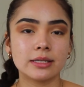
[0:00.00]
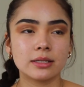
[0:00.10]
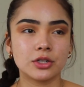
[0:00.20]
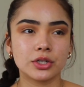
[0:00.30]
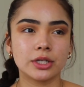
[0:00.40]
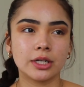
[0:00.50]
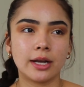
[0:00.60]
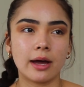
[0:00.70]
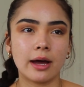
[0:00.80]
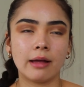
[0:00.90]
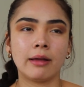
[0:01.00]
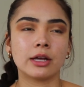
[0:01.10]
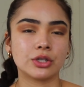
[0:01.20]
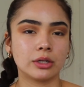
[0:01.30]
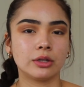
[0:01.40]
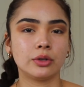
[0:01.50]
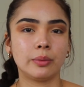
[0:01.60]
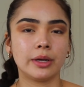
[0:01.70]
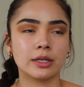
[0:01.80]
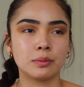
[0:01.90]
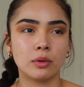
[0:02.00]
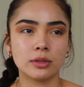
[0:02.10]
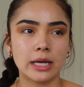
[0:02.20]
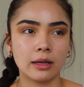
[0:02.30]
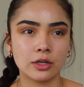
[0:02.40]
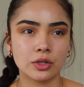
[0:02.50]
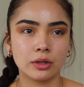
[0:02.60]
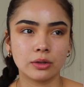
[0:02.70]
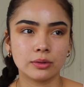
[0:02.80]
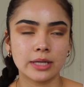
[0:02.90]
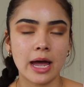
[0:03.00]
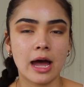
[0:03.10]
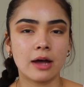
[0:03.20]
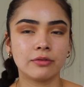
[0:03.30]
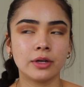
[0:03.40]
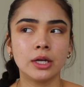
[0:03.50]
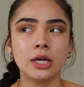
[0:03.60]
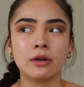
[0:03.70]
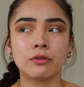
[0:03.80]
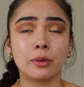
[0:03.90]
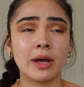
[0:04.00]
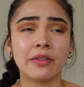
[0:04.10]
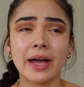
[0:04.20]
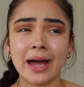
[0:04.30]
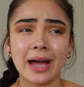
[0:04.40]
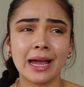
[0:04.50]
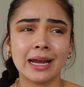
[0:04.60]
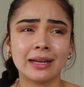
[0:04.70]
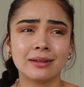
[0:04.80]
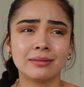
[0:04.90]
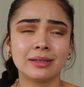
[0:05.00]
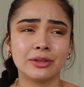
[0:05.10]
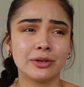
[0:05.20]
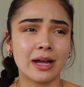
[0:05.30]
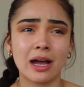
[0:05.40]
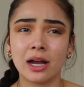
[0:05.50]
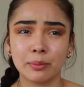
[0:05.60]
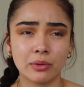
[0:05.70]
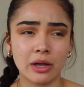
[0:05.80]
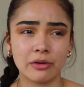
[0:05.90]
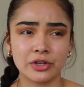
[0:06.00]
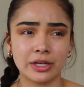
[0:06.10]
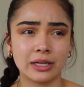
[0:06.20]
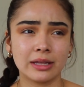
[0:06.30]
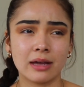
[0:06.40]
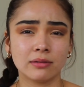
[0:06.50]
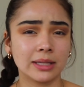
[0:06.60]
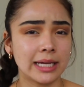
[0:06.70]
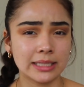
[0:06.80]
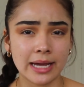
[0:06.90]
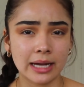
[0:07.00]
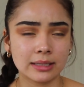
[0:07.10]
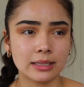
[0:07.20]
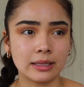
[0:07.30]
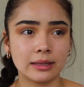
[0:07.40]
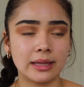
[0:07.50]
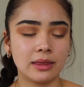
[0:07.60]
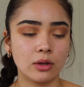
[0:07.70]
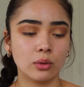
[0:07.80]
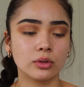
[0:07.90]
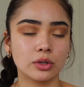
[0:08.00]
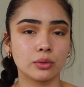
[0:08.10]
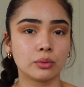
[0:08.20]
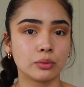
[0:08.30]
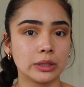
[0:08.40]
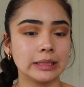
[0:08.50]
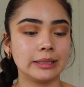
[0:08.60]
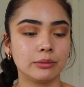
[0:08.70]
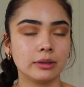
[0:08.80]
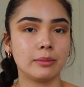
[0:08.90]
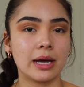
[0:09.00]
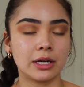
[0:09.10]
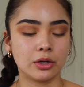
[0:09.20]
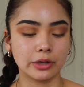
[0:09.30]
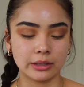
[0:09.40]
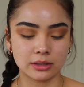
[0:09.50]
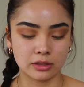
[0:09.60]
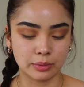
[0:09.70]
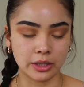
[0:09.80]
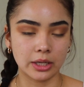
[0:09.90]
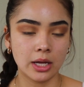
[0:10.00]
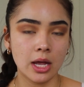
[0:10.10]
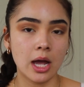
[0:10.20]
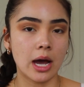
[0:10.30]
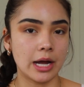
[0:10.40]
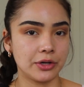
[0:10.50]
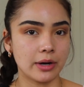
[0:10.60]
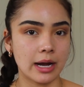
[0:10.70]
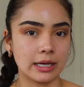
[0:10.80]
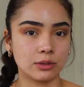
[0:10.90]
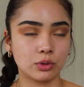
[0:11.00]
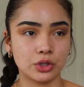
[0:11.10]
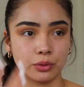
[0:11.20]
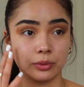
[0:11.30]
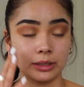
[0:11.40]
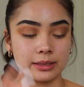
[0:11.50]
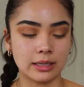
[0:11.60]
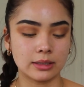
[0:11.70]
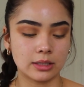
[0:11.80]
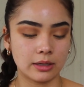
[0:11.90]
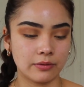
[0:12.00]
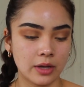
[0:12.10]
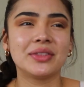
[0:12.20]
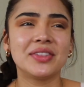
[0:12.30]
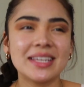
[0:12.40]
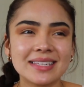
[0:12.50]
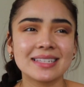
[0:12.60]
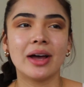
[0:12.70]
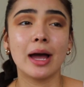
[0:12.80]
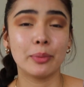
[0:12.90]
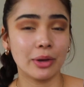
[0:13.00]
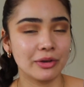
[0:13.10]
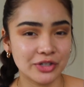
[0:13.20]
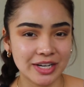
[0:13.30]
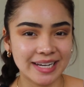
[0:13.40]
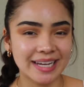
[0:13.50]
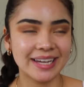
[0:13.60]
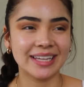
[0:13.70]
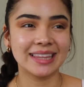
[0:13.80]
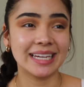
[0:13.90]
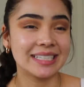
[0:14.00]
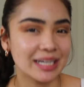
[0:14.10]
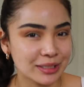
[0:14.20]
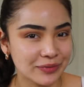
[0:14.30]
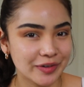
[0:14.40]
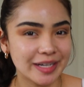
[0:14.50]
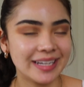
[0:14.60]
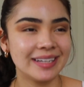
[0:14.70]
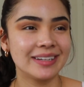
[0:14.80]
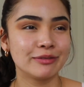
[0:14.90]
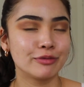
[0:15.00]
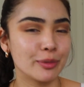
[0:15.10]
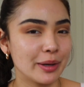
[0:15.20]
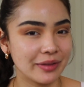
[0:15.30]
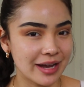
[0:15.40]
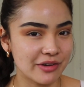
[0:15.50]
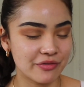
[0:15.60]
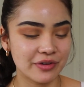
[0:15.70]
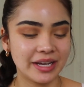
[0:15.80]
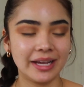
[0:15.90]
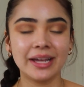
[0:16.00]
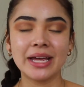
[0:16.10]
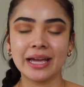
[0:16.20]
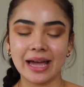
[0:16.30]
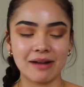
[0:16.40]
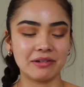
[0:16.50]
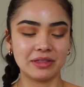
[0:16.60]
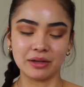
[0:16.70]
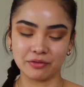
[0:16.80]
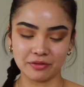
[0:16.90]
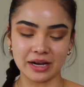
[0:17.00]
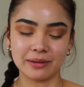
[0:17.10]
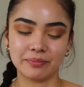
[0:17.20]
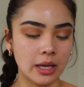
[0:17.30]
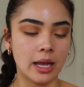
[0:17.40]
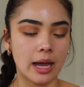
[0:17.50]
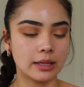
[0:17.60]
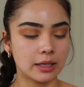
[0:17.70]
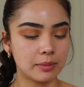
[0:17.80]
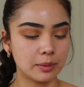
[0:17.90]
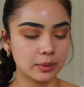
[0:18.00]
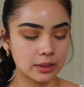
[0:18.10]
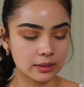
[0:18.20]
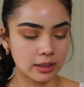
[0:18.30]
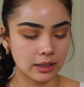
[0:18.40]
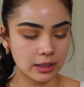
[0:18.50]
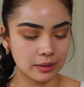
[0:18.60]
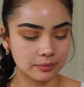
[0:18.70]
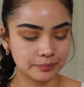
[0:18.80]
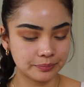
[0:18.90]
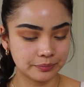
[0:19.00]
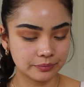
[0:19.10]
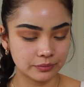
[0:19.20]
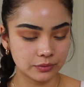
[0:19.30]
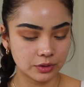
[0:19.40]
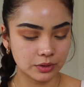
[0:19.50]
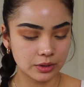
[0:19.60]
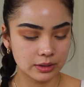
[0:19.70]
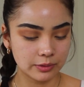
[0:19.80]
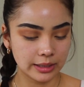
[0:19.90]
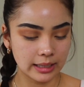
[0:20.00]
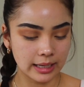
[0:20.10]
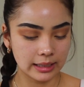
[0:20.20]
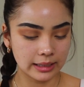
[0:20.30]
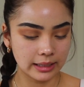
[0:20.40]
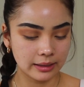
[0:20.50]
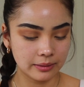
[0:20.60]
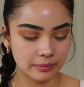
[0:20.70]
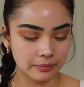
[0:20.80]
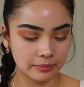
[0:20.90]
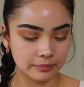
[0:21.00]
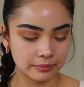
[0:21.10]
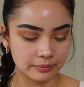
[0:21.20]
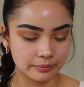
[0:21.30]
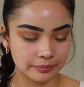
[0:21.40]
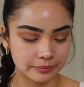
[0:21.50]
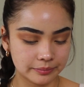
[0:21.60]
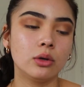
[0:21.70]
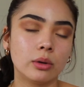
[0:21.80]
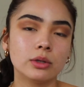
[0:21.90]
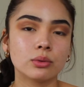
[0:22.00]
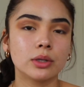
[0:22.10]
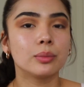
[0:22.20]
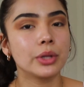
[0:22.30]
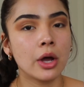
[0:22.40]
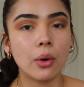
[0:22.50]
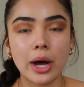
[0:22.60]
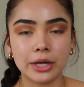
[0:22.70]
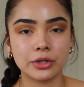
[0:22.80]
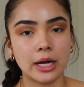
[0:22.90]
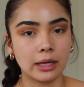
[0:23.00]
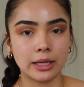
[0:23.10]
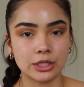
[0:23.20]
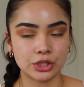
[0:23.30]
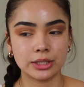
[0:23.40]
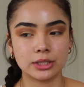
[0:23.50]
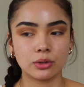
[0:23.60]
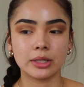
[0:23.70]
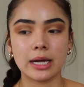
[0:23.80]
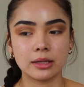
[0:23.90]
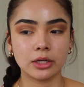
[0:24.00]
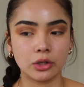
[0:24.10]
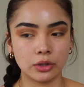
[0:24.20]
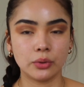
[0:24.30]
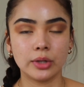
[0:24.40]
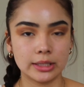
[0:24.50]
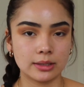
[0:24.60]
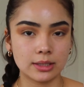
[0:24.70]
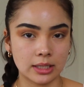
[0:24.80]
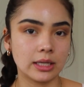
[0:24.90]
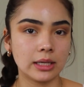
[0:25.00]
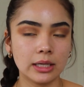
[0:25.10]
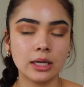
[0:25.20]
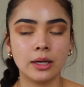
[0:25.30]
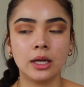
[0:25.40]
is such a good eyelash glue because most eyelash glues have formaldehyde, they're not hypoallergenic, and they have latex, and those are really, really bad ingredients to put on your eyes, which are really sensitive. This is hypoallergenic, latex-free, formaldehyde-free, everything free. And then I'm going to put this on just really lightly. You always want to blow on your eyelashes so that the glue gets sticky.